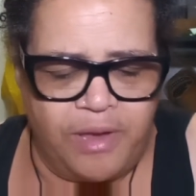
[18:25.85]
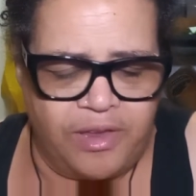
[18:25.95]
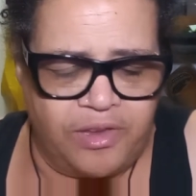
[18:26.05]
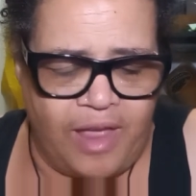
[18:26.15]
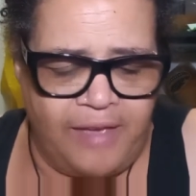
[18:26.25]

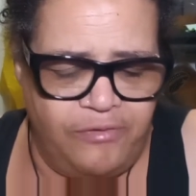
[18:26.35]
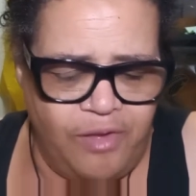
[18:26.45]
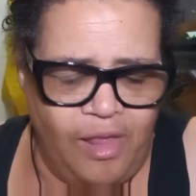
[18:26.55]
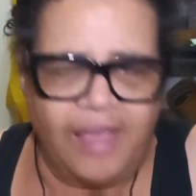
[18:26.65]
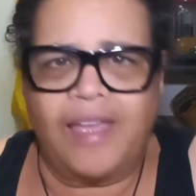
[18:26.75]
because I
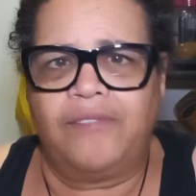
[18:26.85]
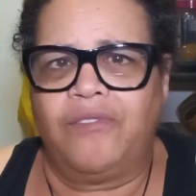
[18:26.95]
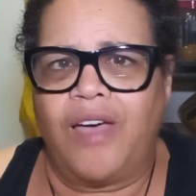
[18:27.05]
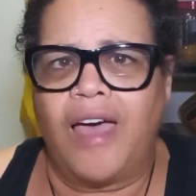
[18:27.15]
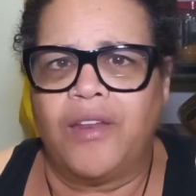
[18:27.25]
feel like
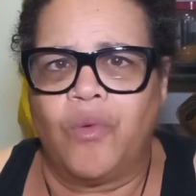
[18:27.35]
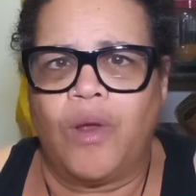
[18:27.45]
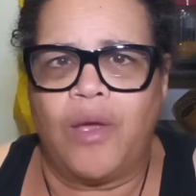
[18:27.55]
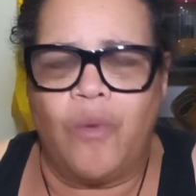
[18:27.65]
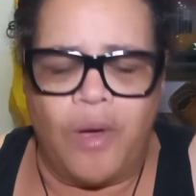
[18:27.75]
I've gotten what I